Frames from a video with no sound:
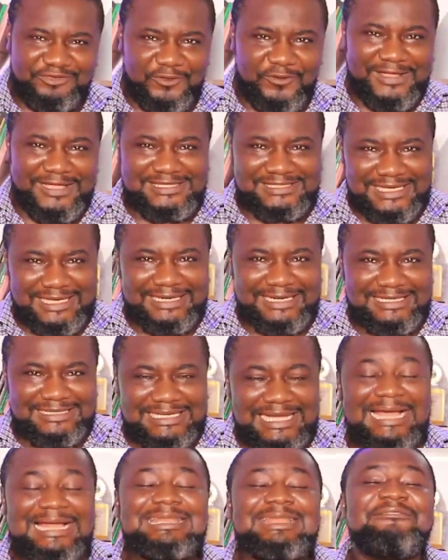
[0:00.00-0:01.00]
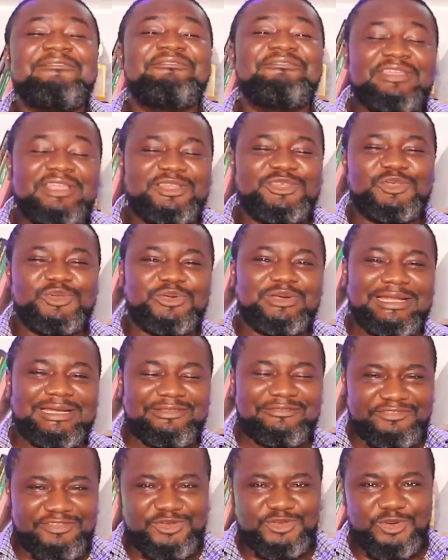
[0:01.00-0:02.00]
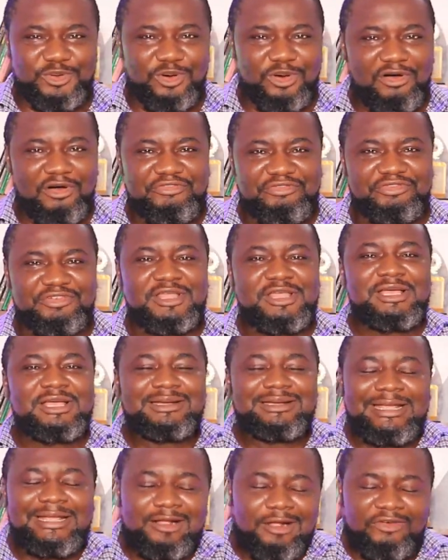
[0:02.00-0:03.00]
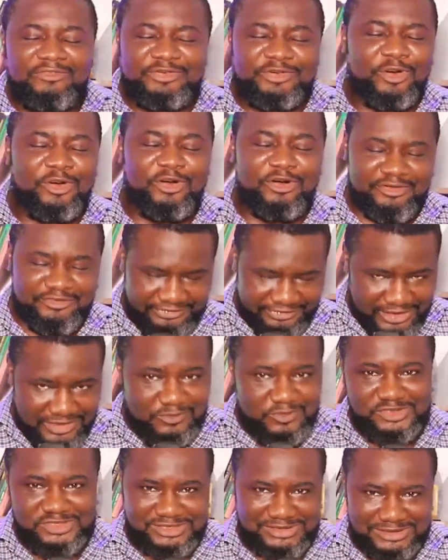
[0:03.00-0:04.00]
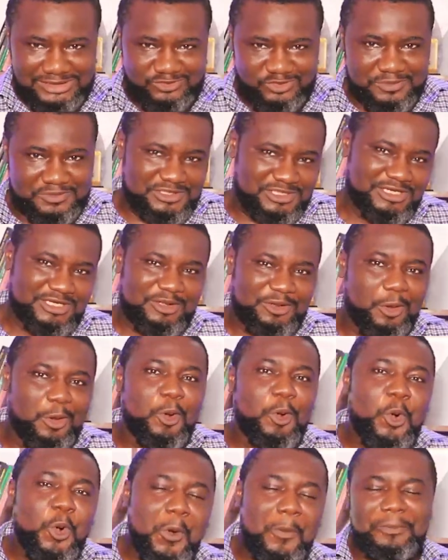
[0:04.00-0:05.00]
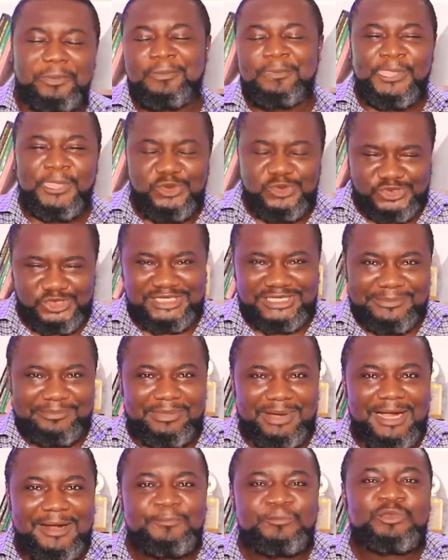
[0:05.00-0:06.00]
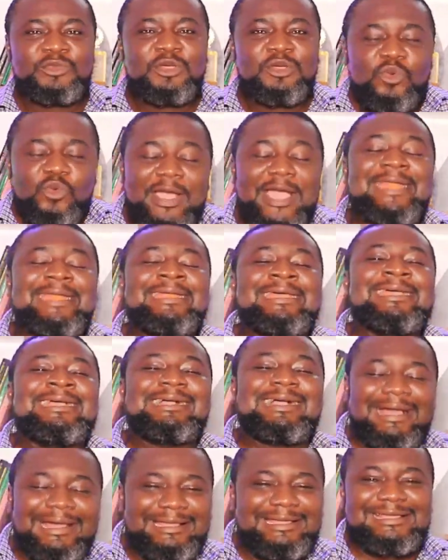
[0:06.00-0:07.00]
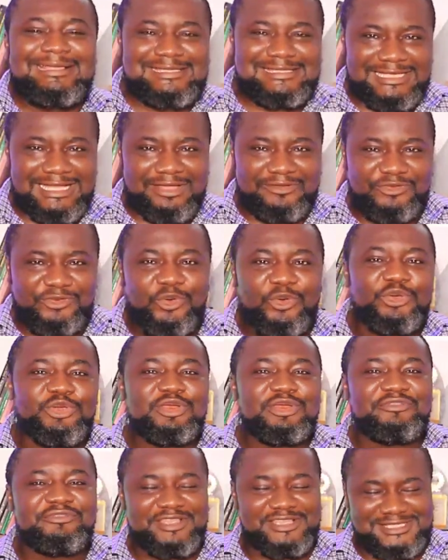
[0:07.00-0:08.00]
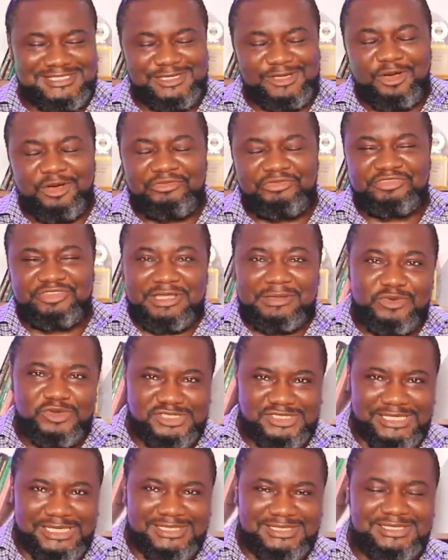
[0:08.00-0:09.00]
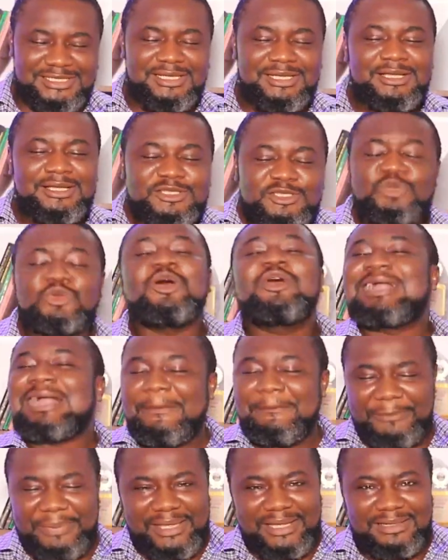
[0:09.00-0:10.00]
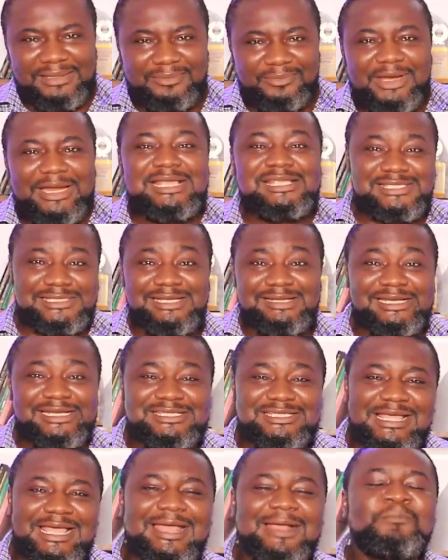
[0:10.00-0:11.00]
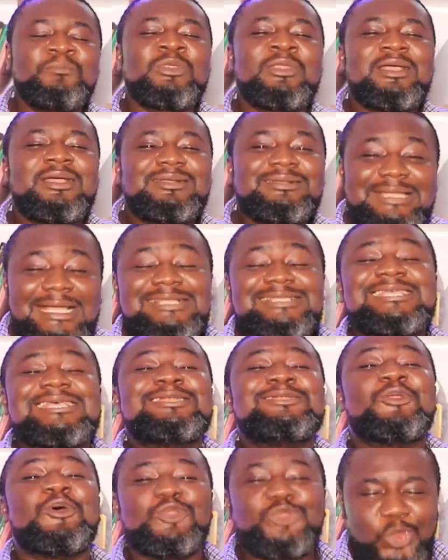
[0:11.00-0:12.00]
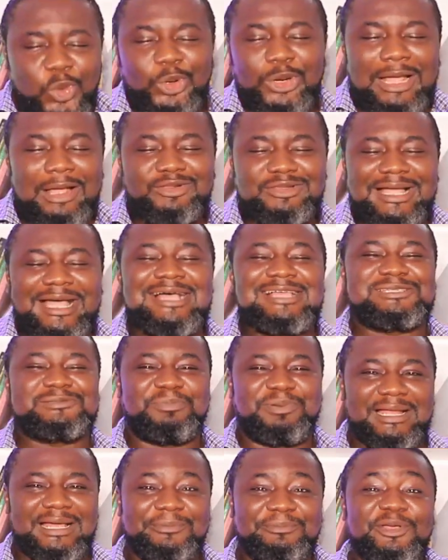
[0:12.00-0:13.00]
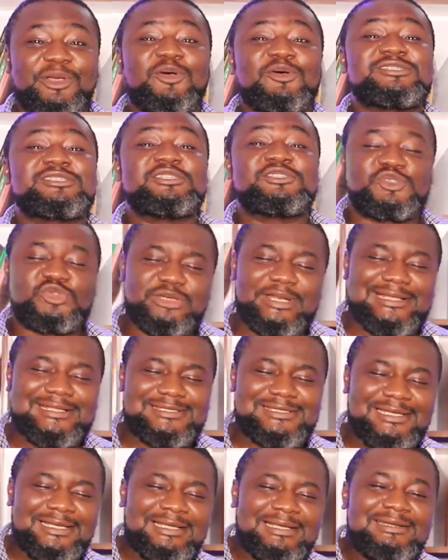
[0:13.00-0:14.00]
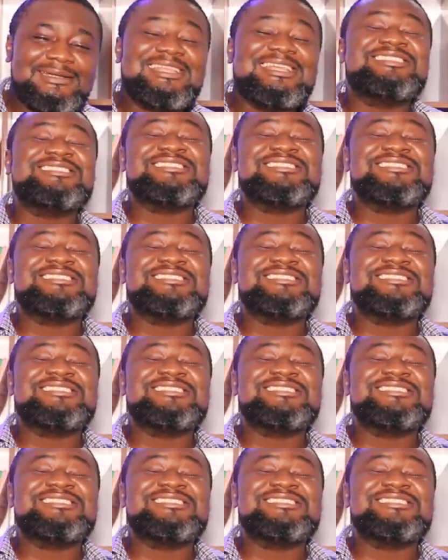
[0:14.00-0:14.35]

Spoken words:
for internet, and the video now the video of the governor of Imo State, people say they call Hope Uzodinma, when he carry himself go University of Imo State to go campaign, but as still reach there, the thing no turn out as planned because the students they